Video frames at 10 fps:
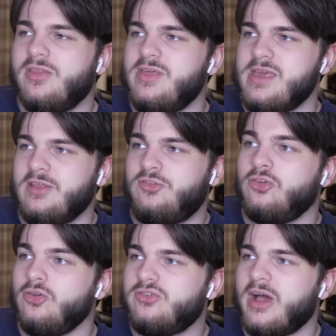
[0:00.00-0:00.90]
the
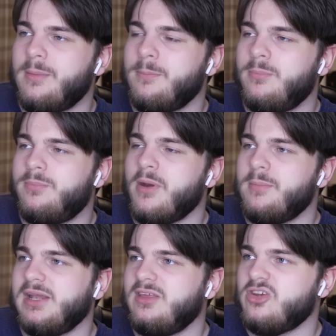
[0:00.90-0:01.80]
two-time
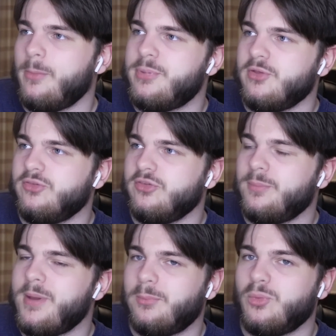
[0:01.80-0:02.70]
Premier League champions under
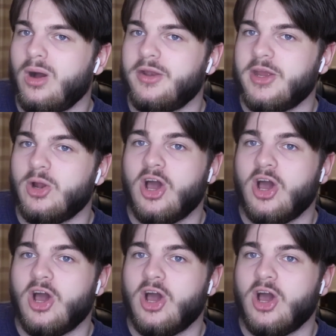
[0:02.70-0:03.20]
Pep Guardiola,